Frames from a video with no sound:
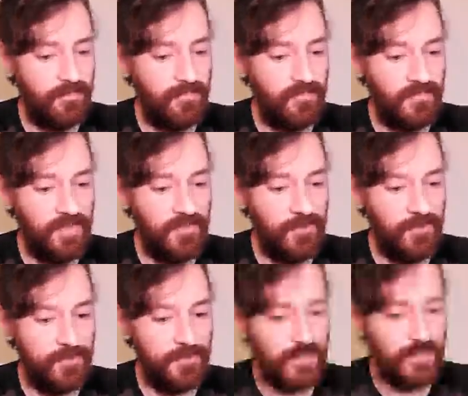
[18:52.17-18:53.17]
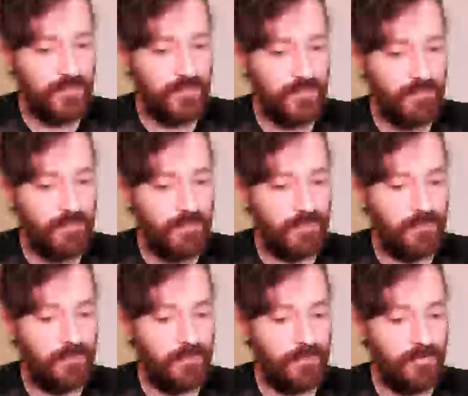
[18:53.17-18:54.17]
Never was much of a pack
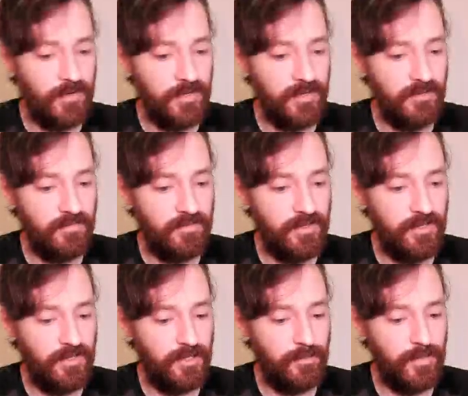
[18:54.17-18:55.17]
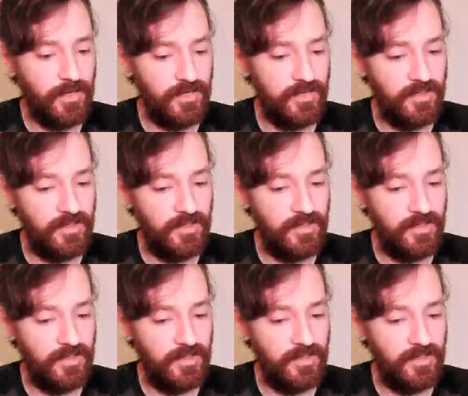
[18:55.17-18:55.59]
cracking fiend, but,